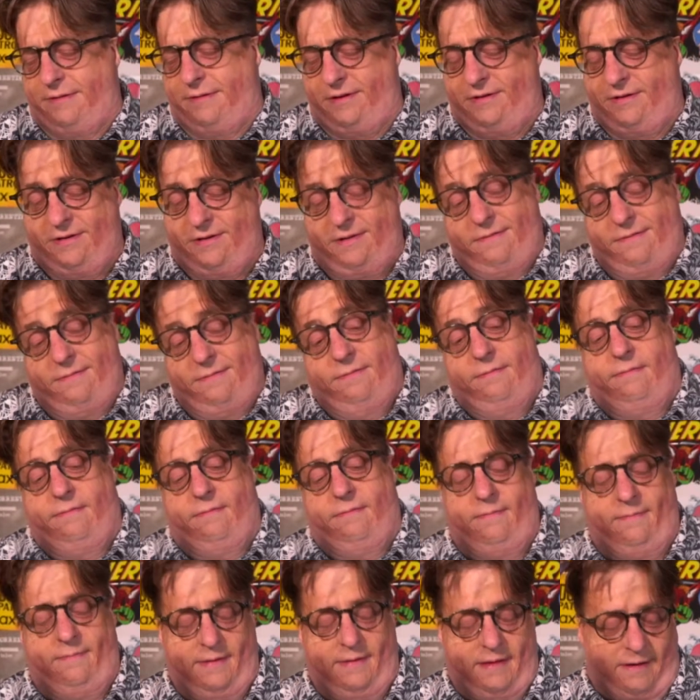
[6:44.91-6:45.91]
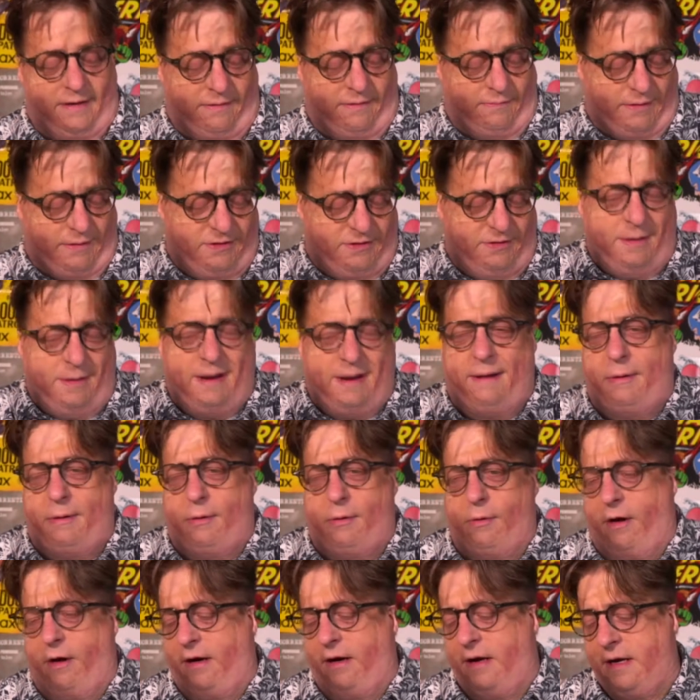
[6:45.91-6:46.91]
which, you know, she may not be
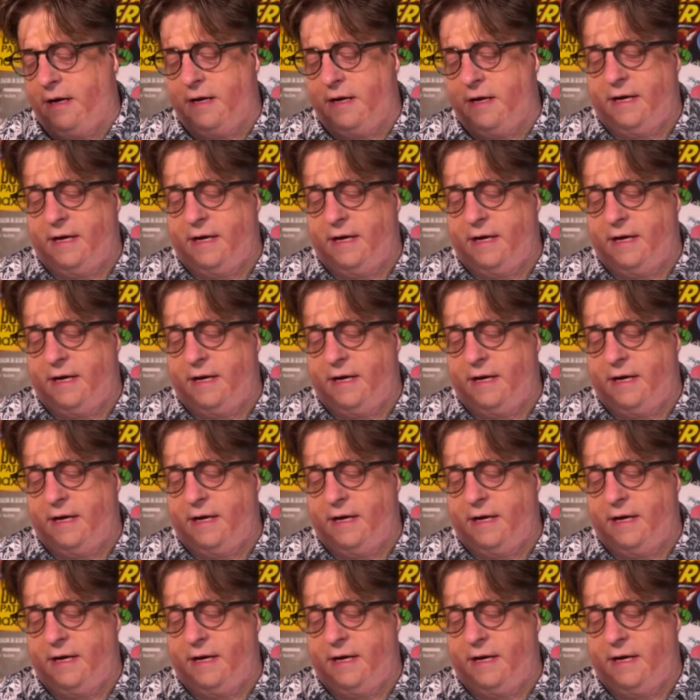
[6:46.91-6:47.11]
wrong.